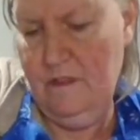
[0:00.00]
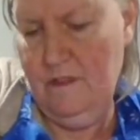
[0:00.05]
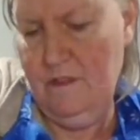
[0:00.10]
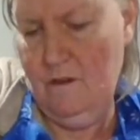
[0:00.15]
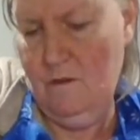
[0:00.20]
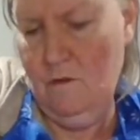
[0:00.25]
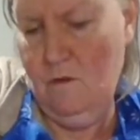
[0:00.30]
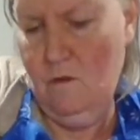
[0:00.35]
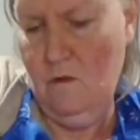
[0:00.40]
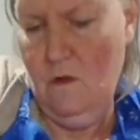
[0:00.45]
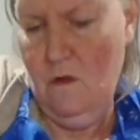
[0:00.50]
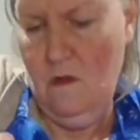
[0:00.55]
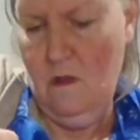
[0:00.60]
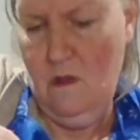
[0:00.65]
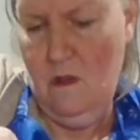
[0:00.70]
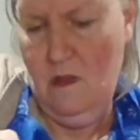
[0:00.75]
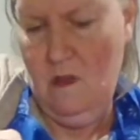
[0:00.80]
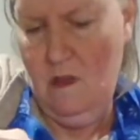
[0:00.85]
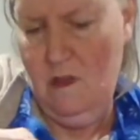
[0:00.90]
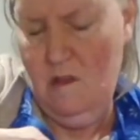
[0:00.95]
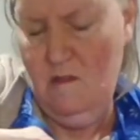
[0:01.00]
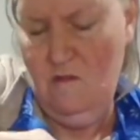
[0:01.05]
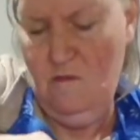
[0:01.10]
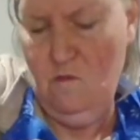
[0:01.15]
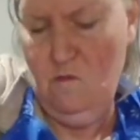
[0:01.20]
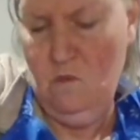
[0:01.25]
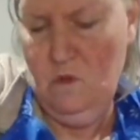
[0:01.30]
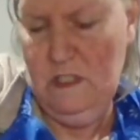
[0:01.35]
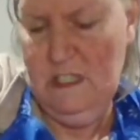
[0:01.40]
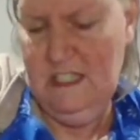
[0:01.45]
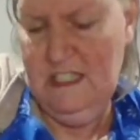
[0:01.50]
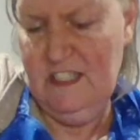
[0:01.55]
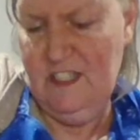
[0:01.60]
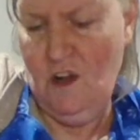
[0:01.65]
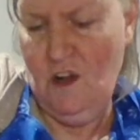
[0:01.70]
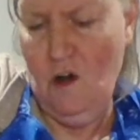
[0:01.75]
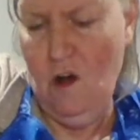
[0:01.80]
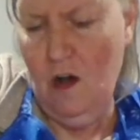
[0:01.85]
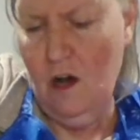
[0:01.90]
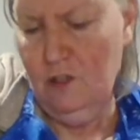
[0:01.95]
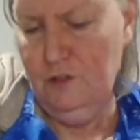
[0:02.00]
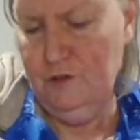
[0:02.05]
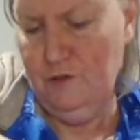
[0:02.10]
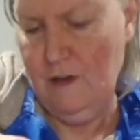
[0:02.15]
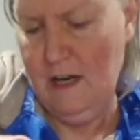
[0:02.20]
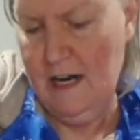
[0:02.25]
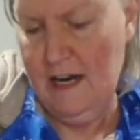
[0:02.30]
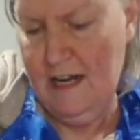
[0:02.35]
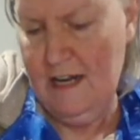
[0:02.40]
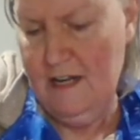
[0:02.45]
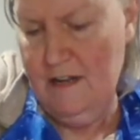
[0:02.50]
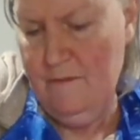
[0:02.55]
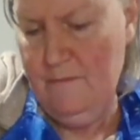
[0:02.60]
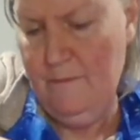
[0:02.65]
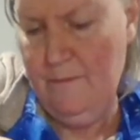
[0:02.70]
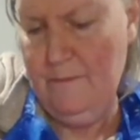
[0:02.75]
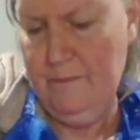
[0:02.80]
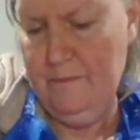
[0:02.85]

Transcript: So when it's all dry,